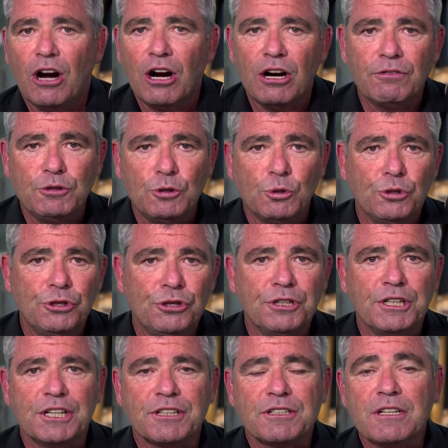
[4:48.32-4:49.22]
of your
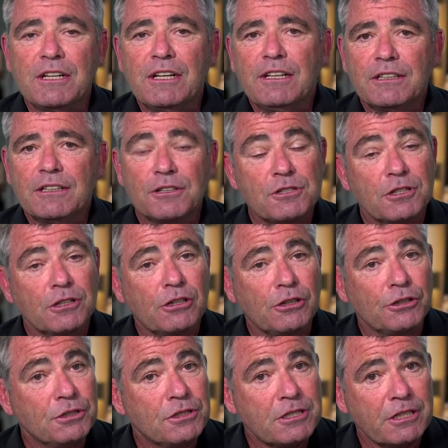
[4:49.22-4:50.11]
unit. This
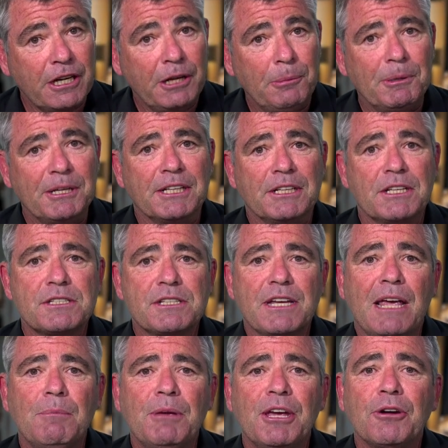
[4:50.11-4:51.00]
includes sleeping in the
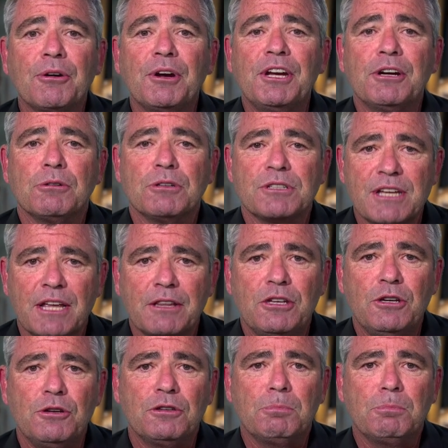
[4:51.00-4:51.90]
same area as
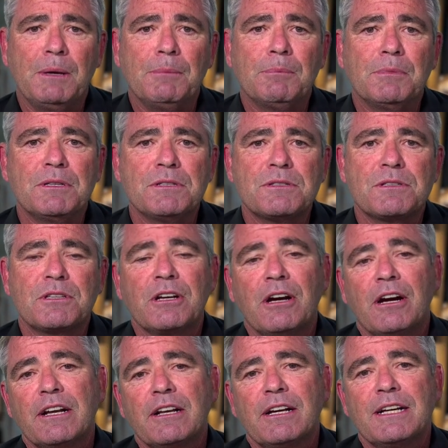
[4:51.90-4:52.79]
other youth members, the
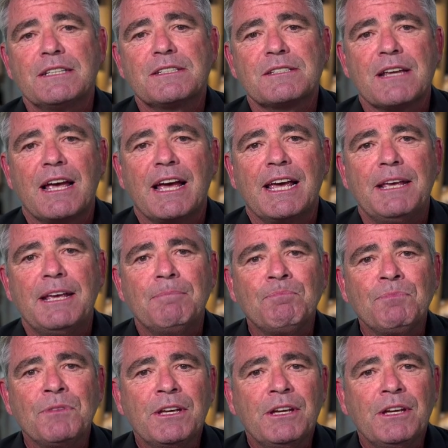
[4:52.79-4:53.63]
guidelines say,